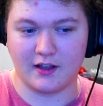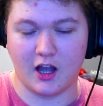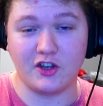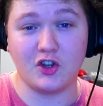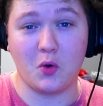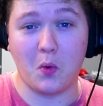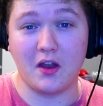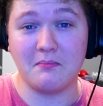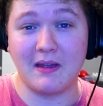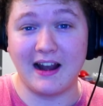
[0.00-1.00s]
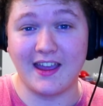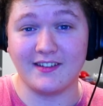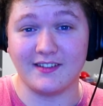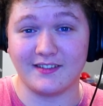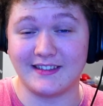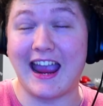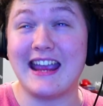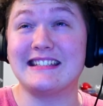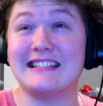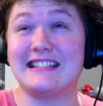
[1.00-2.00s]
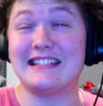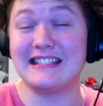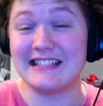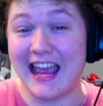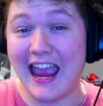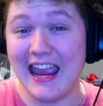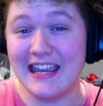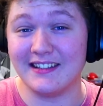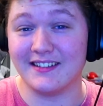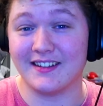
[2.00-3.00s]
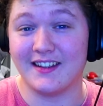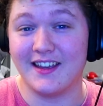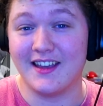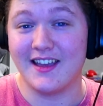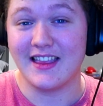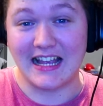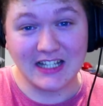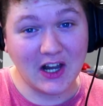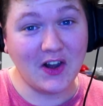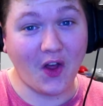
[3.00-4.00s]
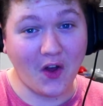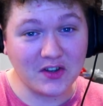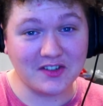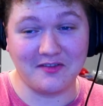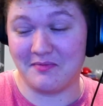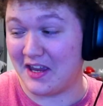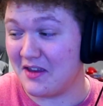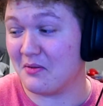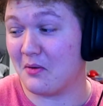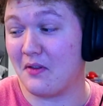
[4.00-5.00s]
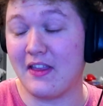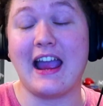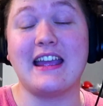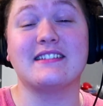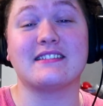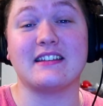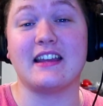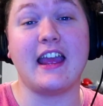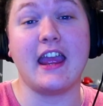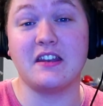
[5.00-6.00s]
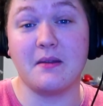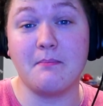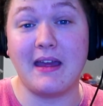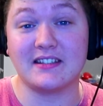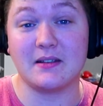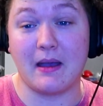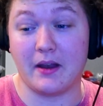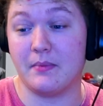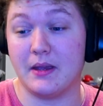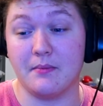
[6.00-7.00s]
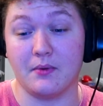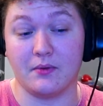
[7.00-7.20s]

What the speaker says: Under 1 million? That is insane! That's a lot of people. That is an immense amount of people.